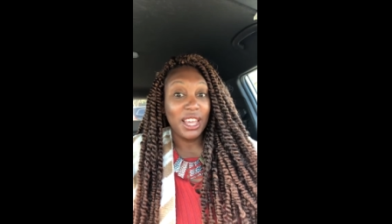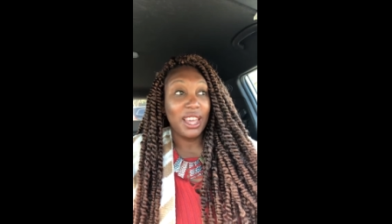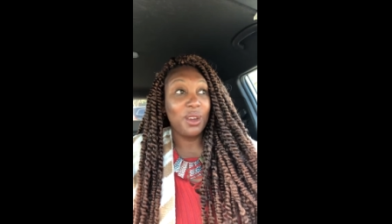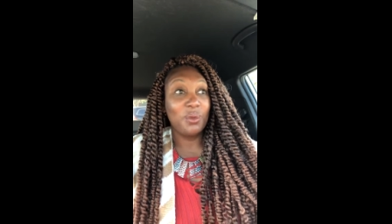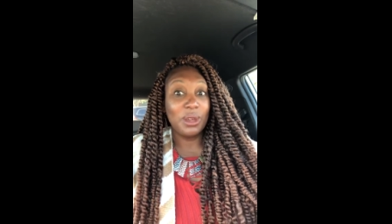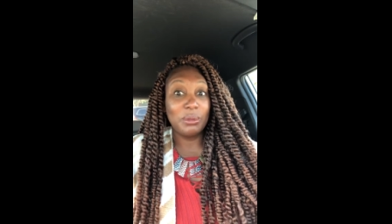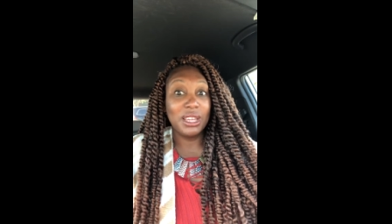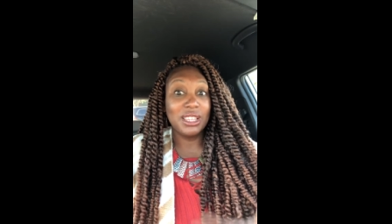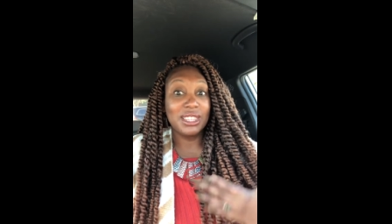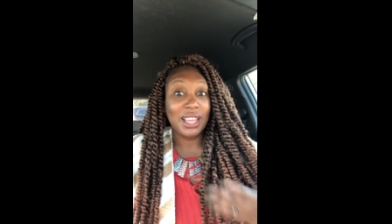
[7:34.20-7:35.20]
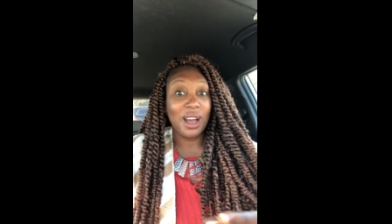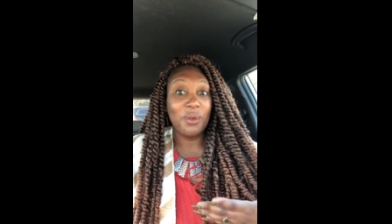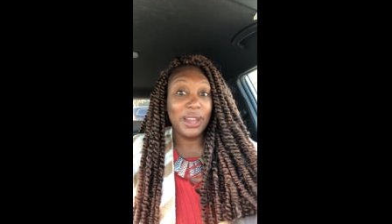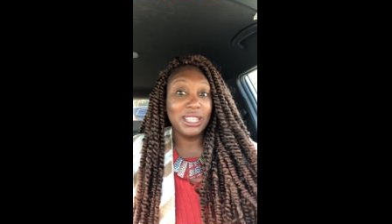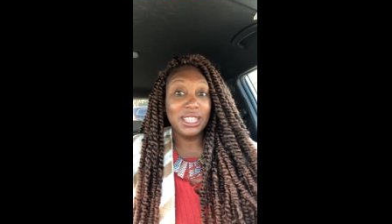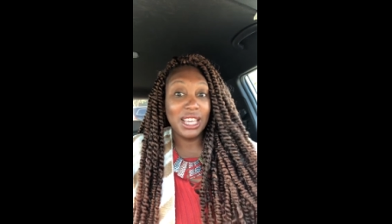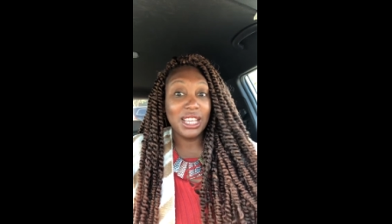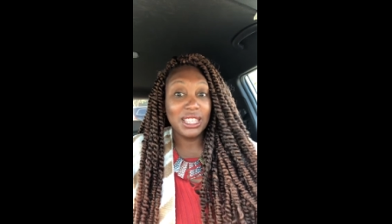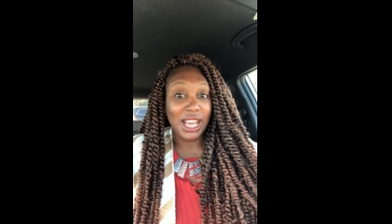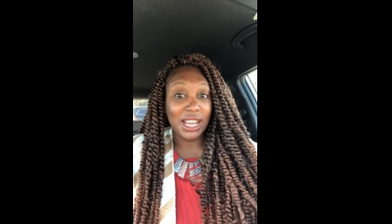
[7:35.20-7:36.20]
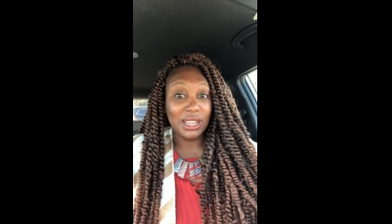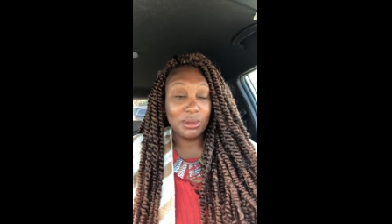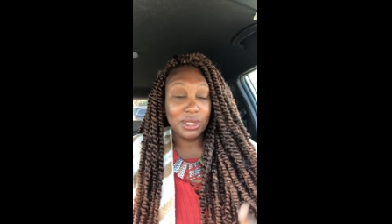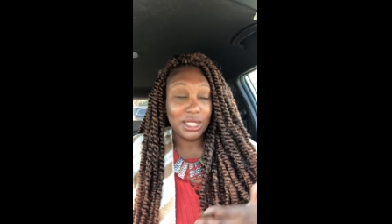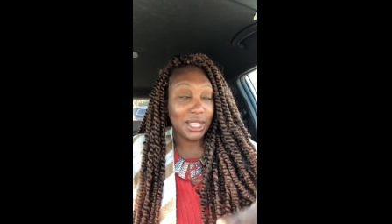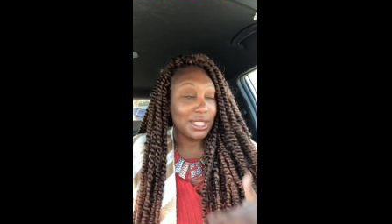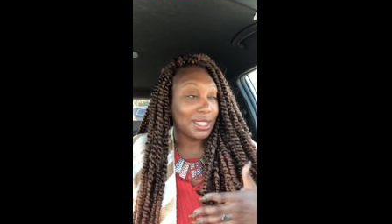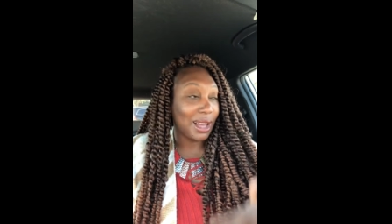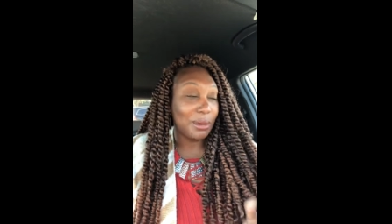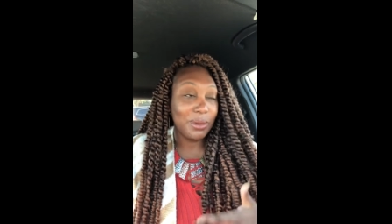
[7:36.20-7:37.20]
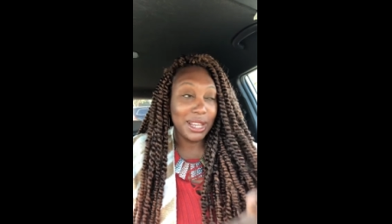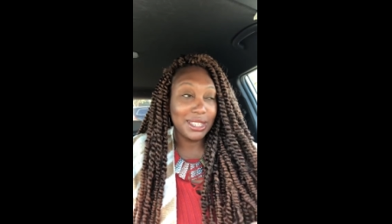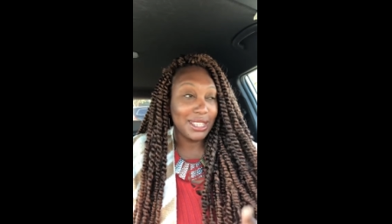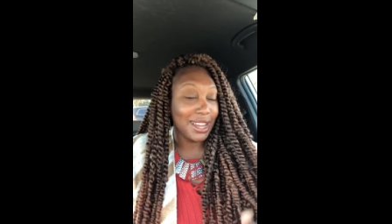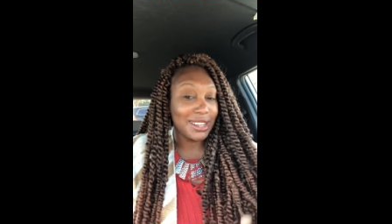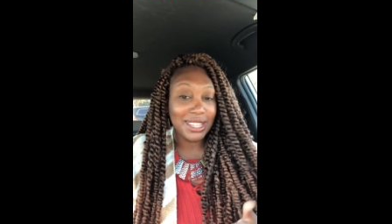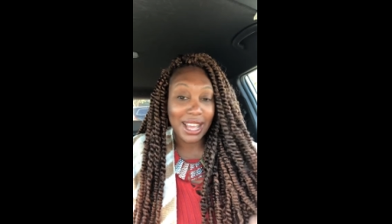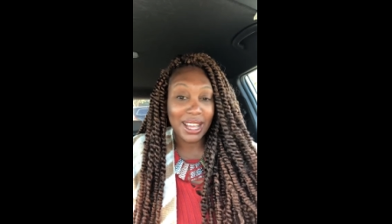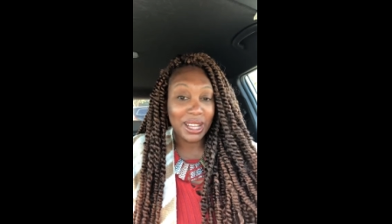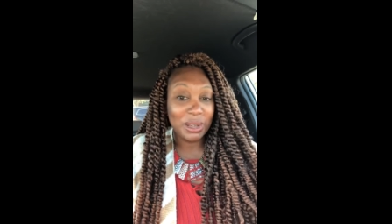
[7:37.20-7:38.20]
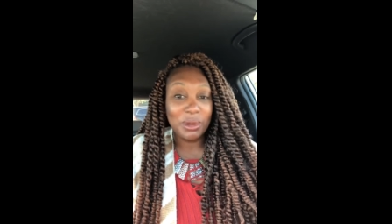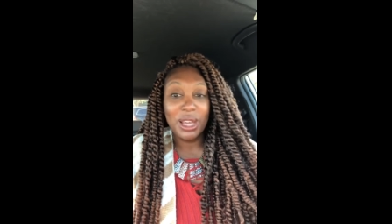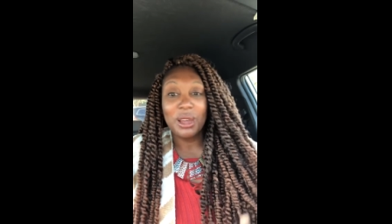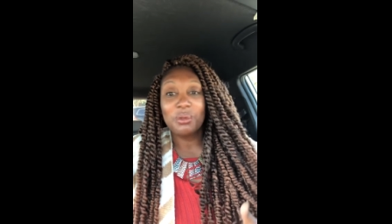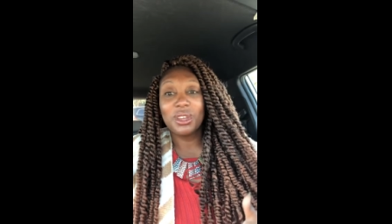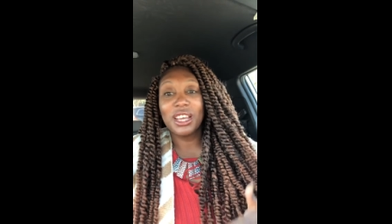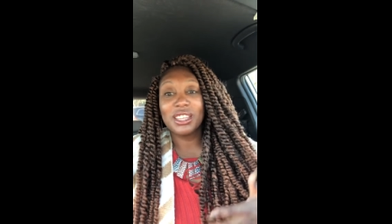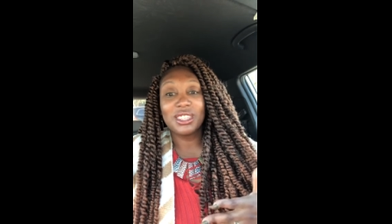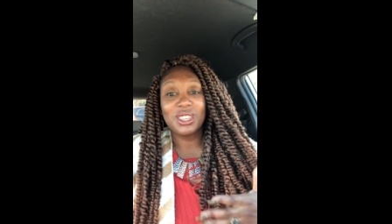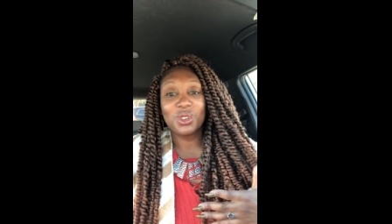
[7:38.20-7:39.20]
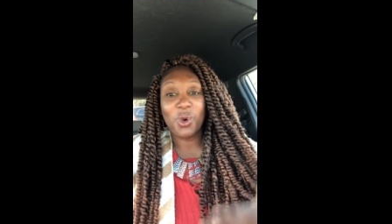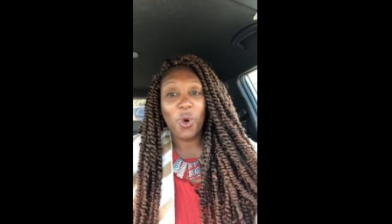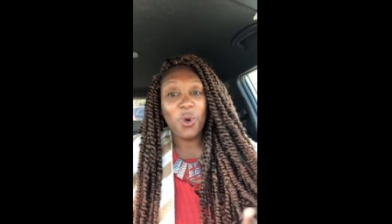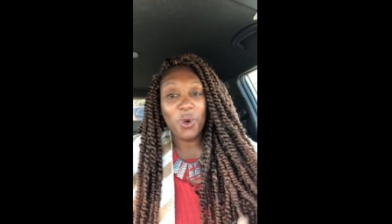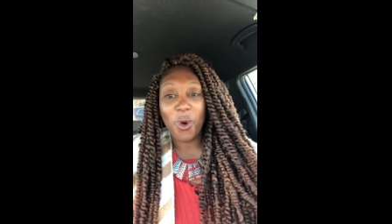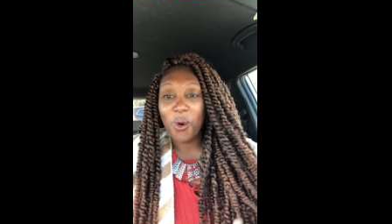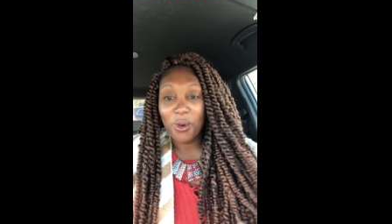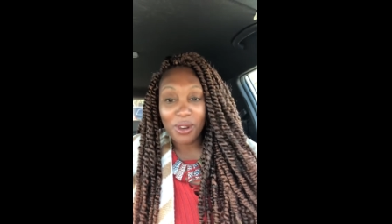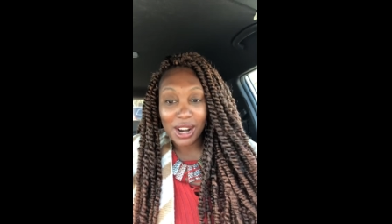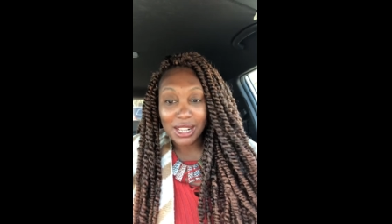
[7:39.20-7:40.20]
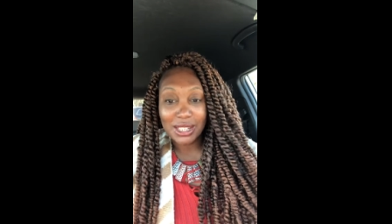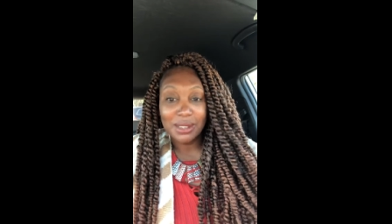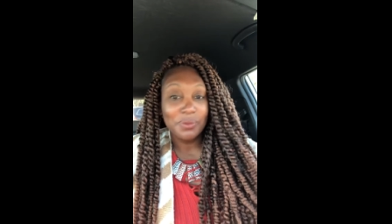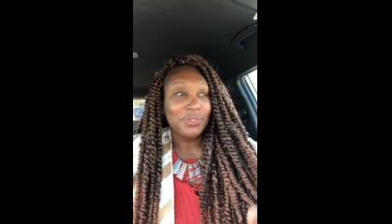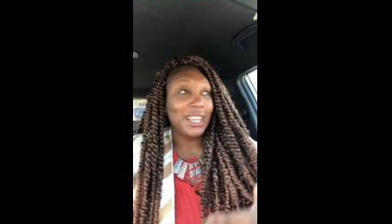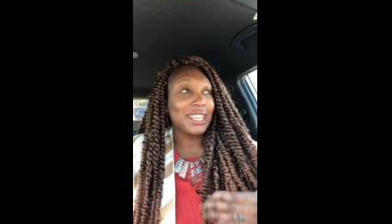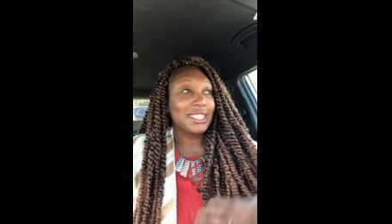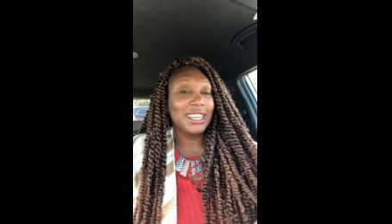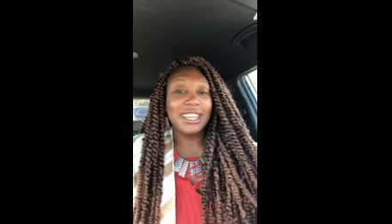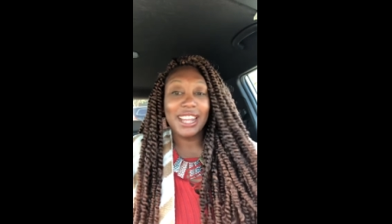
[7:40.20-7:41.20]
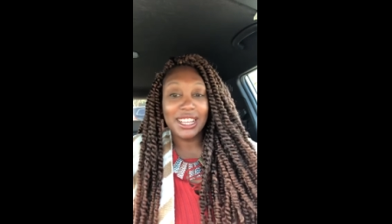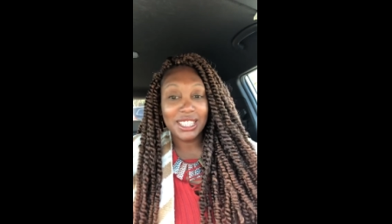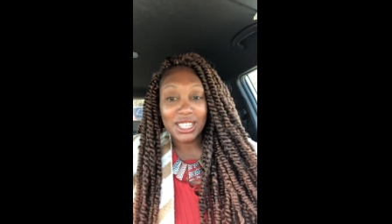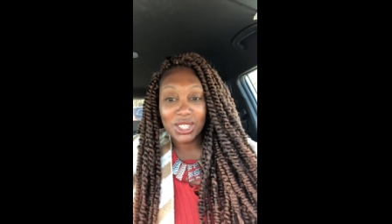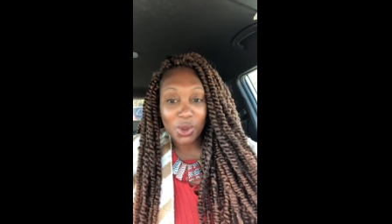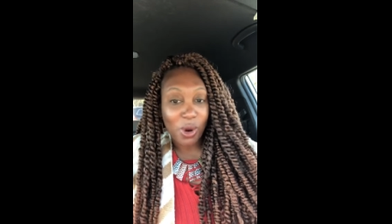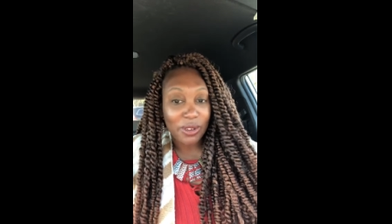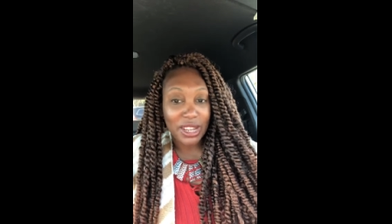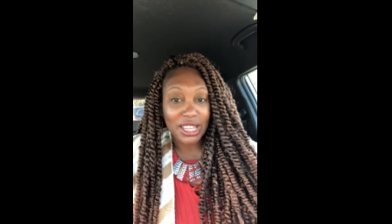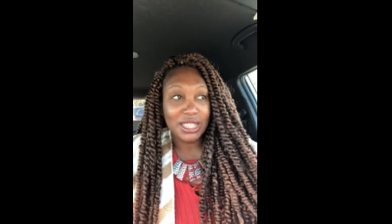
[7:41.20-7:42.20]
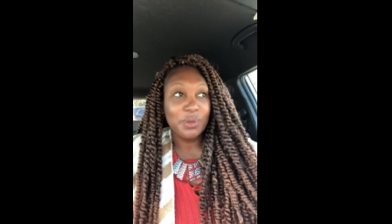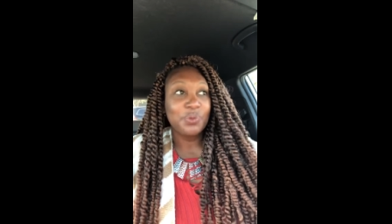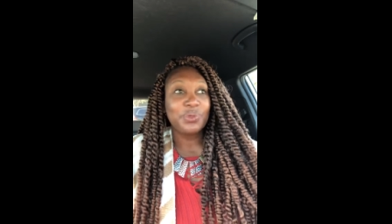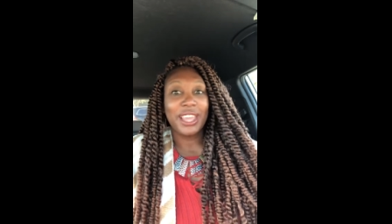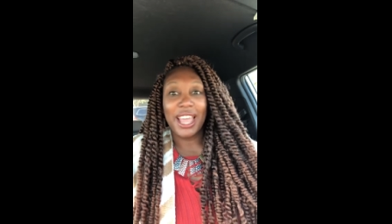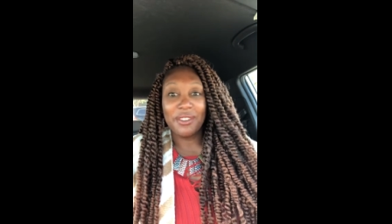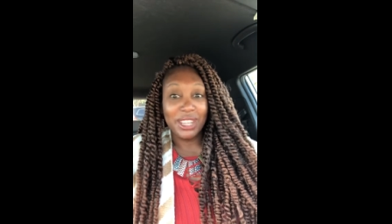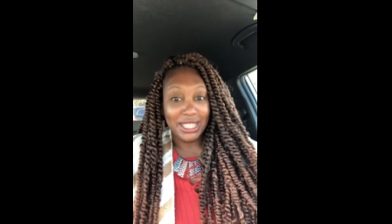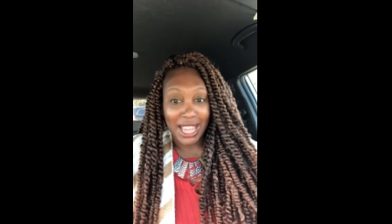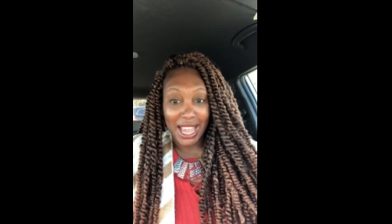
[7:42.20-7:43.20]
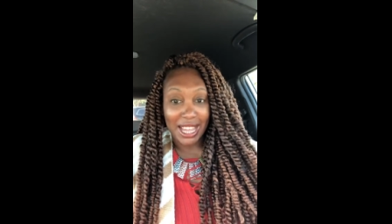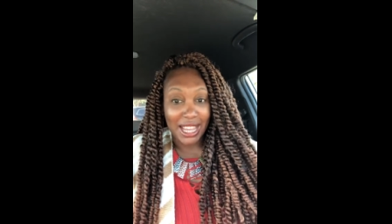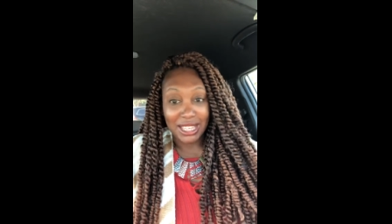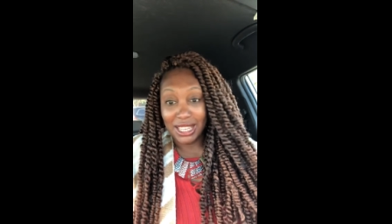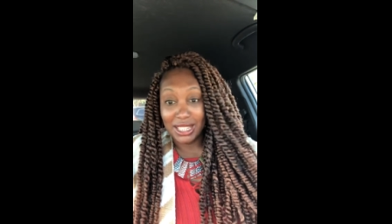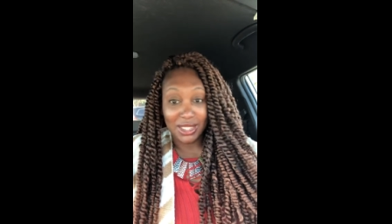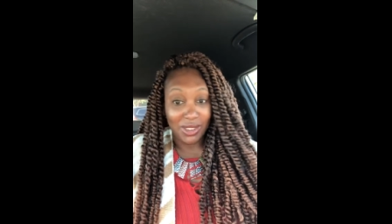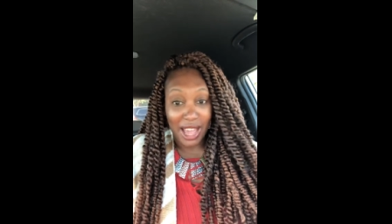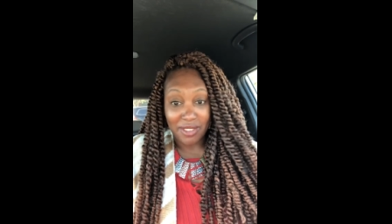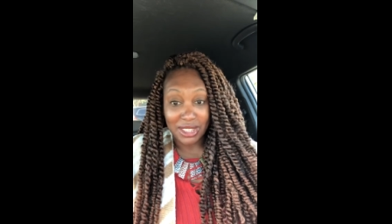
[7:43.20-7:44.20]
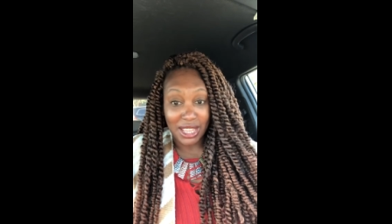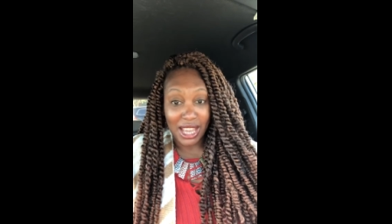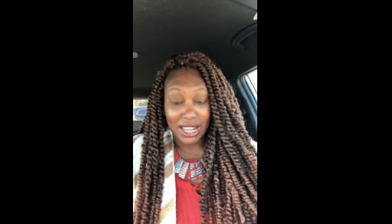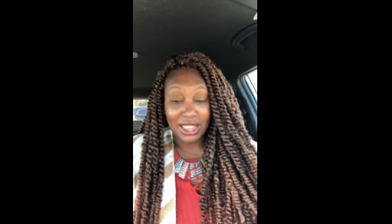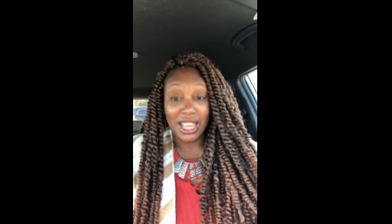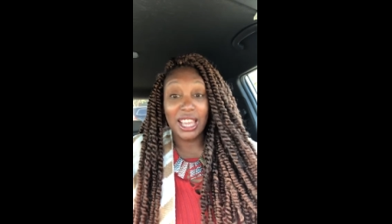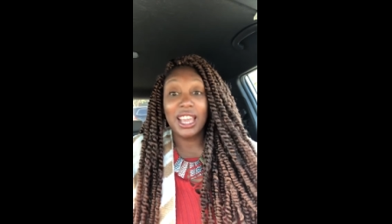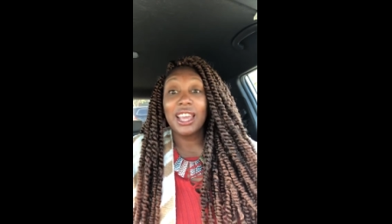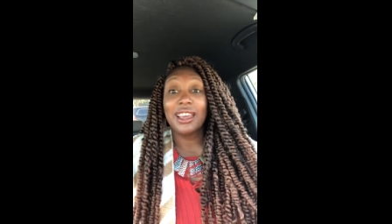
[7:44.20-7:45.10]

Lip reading: And women, stop wasting your time. Sis, stop wasting your time, because this quote-unquote crush is looking at your stories every day and he still haven't said anything.